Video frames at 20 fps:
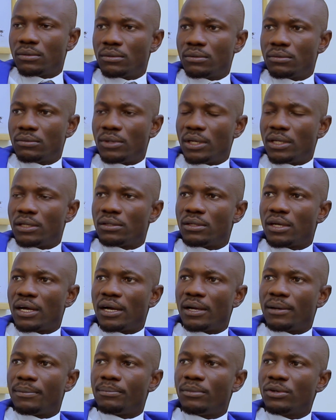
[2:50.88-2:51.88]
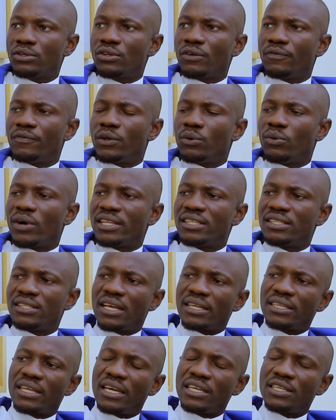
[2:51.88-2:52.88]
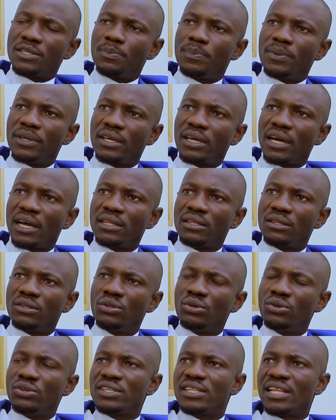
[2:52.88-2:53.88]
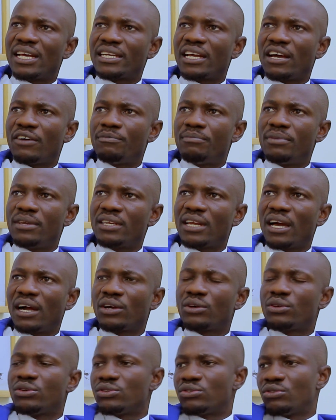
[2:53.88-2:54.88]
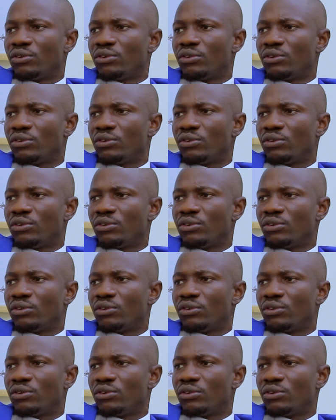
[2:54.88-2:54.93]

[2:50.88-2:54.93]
Well, most of the words that I speak and those that have been accused